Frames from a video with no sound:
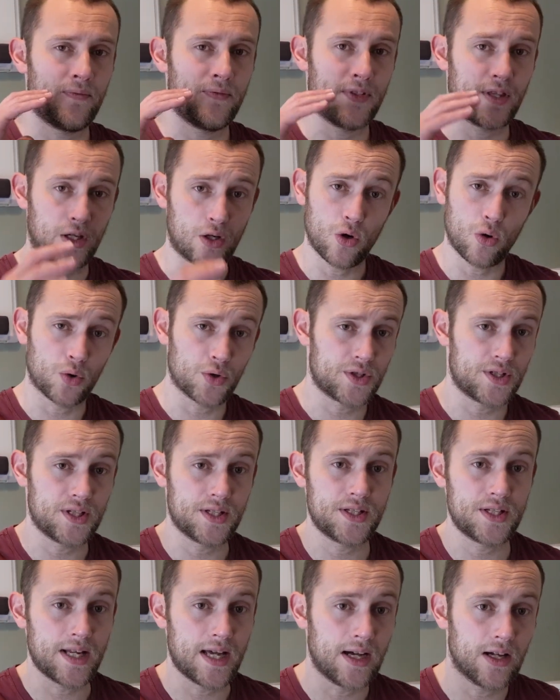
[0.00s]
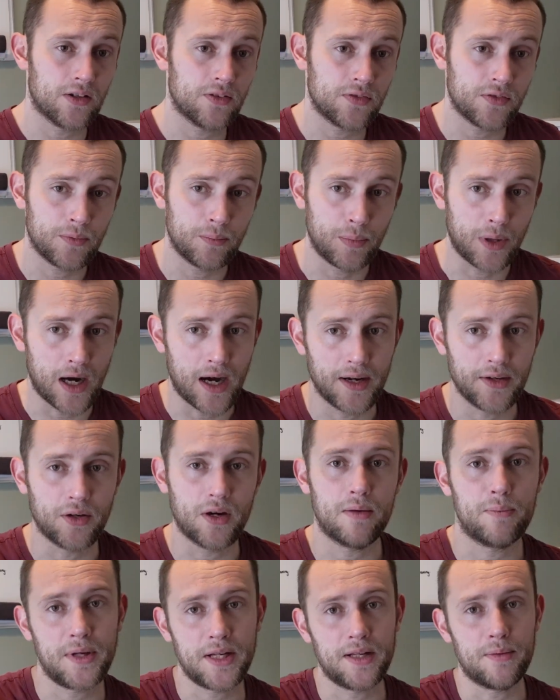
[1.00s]
the course itself, but I know
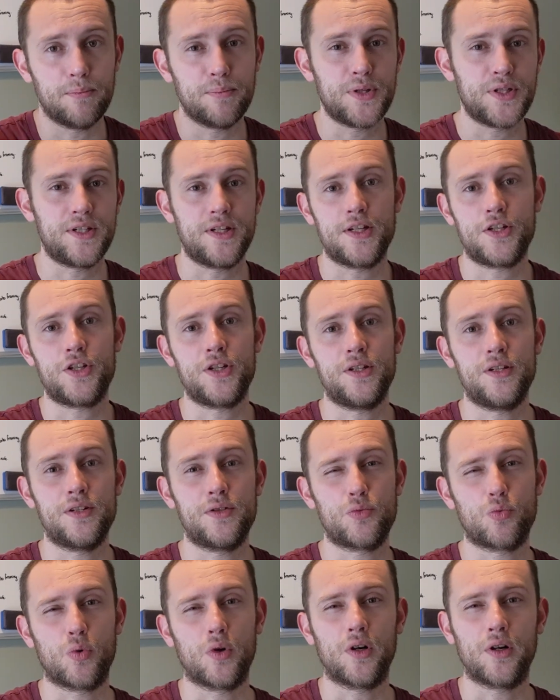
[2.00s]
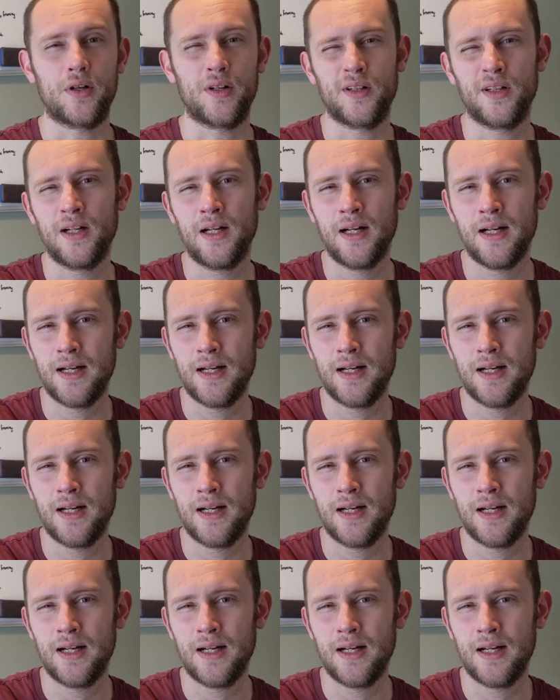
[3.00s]
I've been in positions where